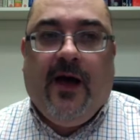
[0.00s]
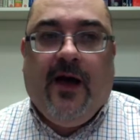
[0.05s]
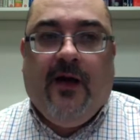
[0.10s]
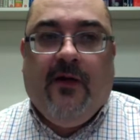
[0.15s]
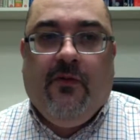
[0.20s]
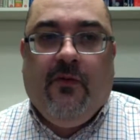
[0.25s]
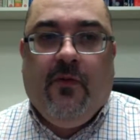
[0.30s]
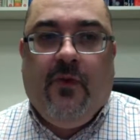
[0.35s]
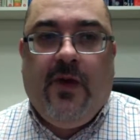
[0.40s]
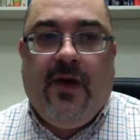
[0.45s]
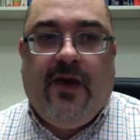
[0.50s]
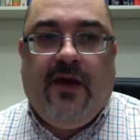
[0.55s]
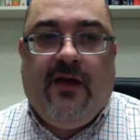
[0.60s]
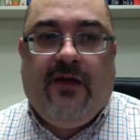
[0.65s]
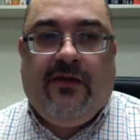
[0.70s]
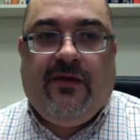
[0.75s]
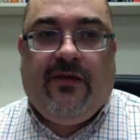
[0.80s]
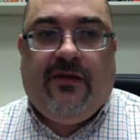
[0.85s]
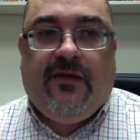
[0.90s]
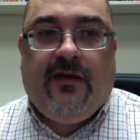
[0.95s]

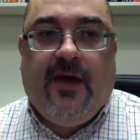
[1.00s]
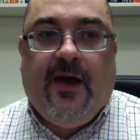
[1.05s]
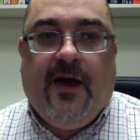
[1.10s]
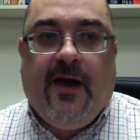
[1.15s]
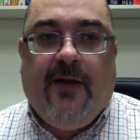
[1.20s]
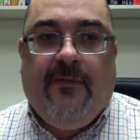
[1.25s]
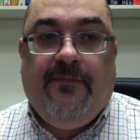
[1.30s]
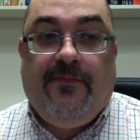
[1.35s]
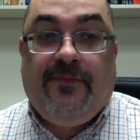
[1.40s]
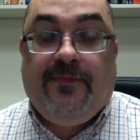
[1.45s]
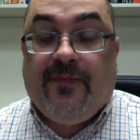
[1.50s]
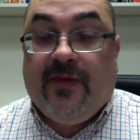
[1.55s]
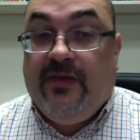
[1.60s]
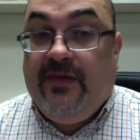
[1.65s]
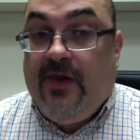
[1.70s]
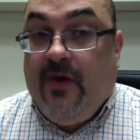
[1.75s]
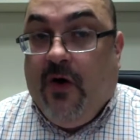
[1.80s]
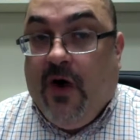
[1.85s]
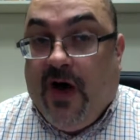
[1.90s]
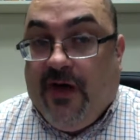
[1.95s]
with
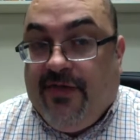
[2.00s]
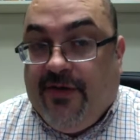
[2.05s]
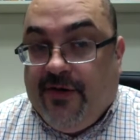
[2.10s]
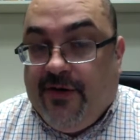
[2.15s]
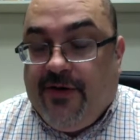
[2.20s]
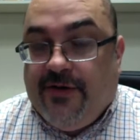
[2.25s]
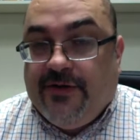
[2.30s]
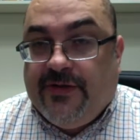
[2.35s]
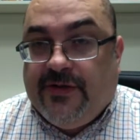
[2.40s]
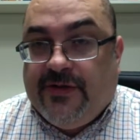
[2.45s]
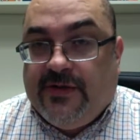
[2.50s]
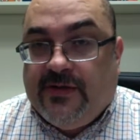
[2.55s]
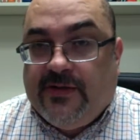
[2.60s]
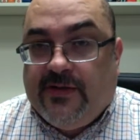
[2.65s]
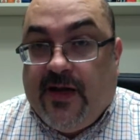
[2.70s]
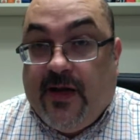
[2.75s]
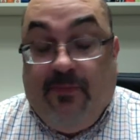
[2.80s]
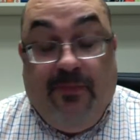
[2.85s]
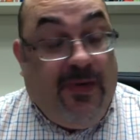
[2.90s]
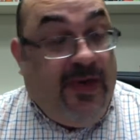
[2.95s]
the
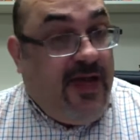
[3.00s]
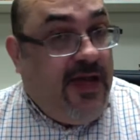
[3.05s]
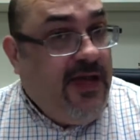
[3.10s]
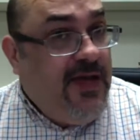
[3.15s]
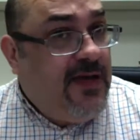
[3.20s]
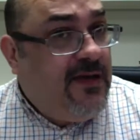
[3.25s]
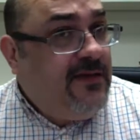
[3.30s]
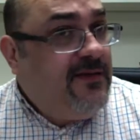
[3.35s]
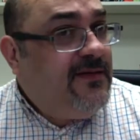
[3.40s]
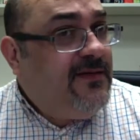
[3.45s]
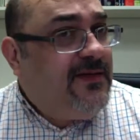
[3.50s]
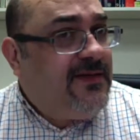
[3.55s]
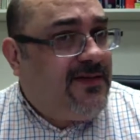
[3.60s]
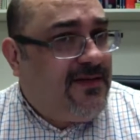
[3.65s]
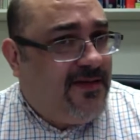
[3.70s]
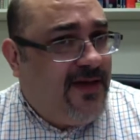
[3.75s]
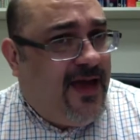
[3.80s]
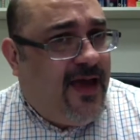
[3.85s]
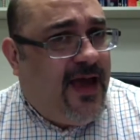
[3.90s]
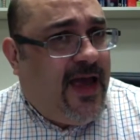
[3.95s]
author's
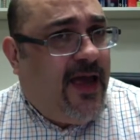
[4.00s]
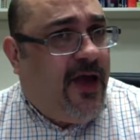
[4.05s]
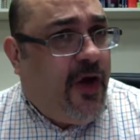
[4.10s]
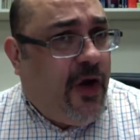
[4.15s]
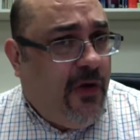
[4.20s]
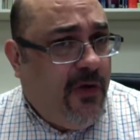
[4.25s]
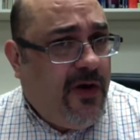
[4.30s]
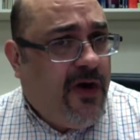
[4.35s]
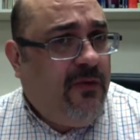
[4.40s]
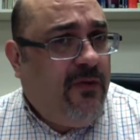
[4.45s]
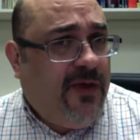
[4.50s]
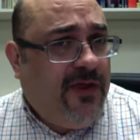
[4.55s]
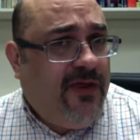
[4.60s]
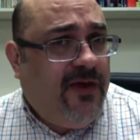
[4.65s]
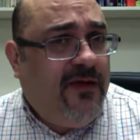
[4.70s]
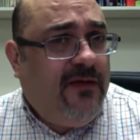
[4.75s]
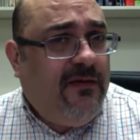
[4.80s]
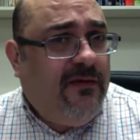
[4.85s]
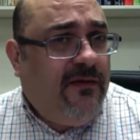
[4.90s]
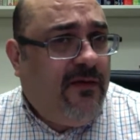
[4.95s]
opinions encoded
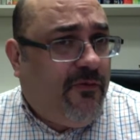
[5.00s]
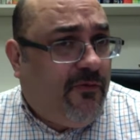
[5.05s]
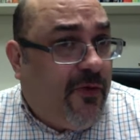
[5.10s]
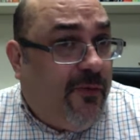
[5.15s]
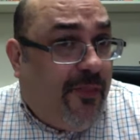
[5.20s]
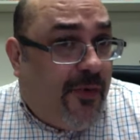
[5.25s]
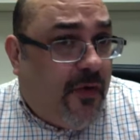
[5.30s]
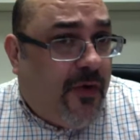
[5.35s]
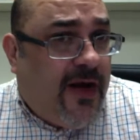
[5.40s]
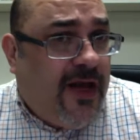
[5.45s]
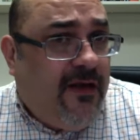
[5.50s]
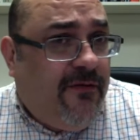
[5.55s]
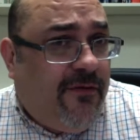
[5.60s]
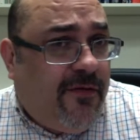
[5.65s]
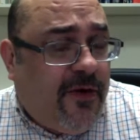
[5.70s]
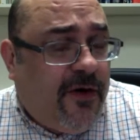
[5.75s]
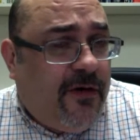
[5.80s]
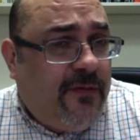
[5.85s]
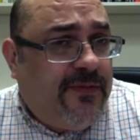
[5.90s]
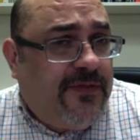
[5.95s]
within reporting
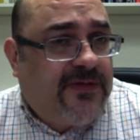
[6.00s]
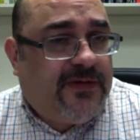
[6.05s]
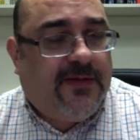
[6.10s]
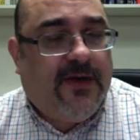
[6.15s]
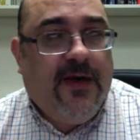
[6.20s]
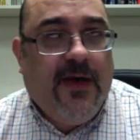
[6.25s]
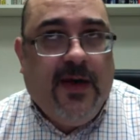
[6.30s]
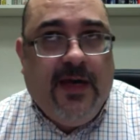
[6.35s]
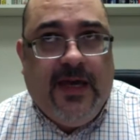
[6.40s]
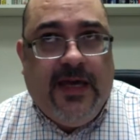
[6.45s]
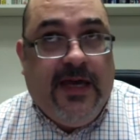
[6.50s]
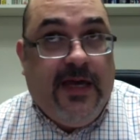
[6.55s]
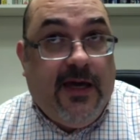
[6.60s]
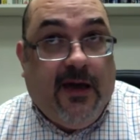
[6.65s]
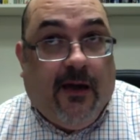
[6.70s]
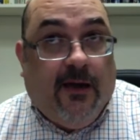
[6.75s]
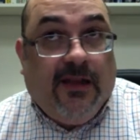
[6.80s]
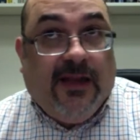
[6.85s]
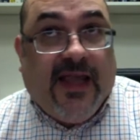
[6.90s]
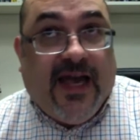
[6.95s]
verbs, he
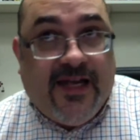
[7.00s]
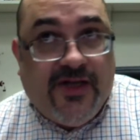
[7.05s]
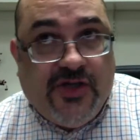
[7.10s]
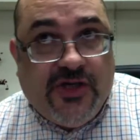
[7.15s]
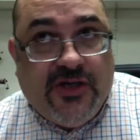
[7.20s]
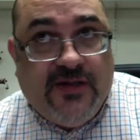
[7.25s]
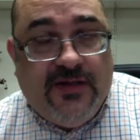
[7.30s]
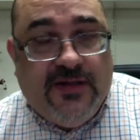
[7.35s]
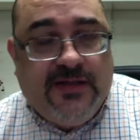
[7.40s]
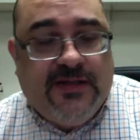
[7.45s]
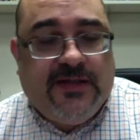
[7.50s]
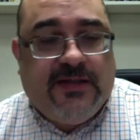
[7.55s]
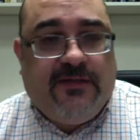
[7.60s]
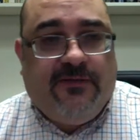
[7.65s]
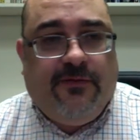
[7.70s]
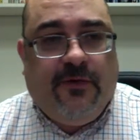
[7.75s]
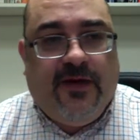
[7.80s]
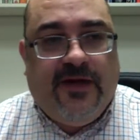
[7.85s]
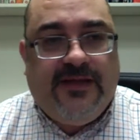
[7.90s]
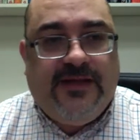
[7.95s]
alleges,
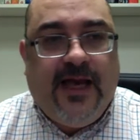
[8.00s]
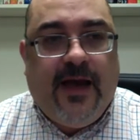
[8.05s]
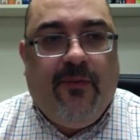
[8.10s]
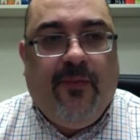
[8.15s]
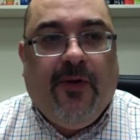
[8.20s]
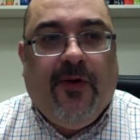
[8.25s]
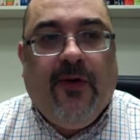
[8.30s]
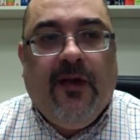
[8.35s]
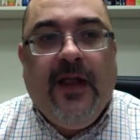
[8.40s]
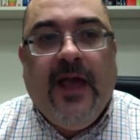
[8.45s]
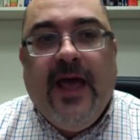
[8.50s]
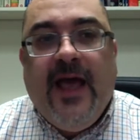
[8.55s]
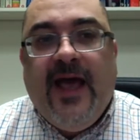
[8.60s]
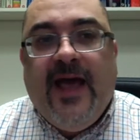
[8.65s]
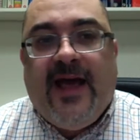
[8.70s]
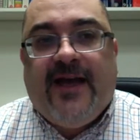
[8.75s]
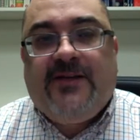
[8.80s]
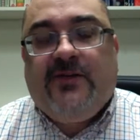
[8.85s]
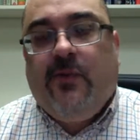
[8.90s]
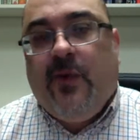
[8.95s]
for example,
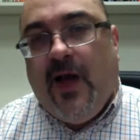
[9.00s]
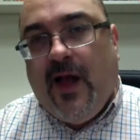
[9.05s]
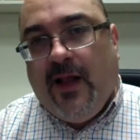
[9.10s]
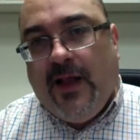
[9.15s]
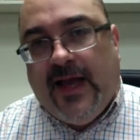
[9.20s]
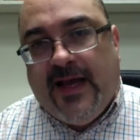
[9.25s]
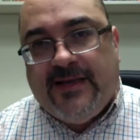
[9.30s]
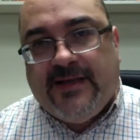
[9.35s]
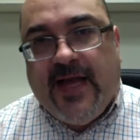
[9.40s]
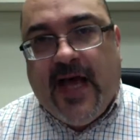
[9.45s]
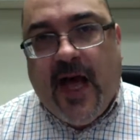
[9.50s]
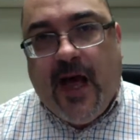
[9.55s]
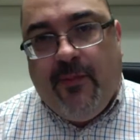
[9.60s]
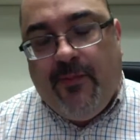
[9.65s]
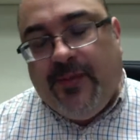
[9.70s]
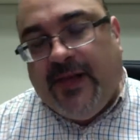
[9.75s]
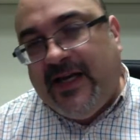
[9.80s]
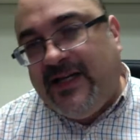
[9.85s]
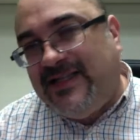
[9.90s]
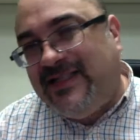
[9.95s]
as well as
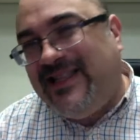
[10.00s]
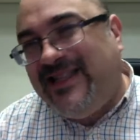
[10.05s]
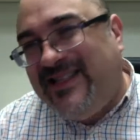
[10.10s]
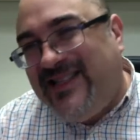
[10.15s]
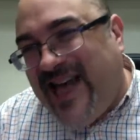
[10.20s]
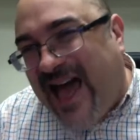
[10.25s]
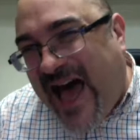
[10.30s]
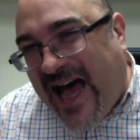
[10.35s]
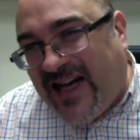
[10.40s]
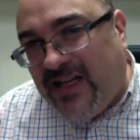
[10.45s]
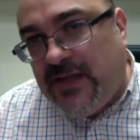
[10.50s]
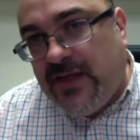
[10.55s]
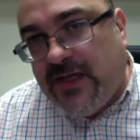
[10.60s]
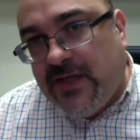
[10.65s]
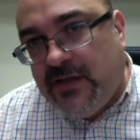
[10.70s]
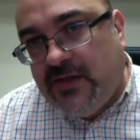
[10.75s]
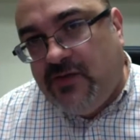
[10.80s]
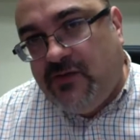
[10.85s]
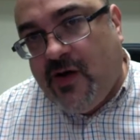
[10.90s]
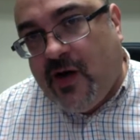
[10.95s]
complex
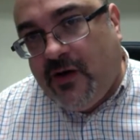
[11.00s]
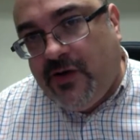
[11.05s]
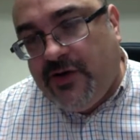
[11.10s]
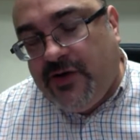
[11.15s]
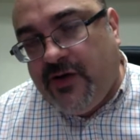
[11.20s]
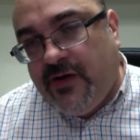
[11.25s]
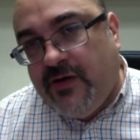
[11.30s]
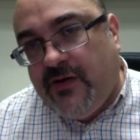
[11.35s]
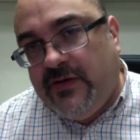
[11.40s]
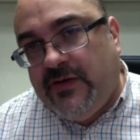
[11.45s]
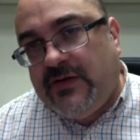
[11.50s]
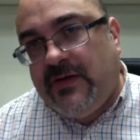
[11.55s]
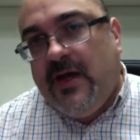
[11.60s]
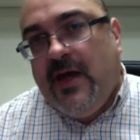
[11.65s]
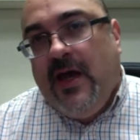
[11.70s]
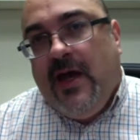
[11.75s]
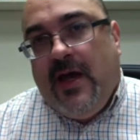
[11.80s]
syntactic structures.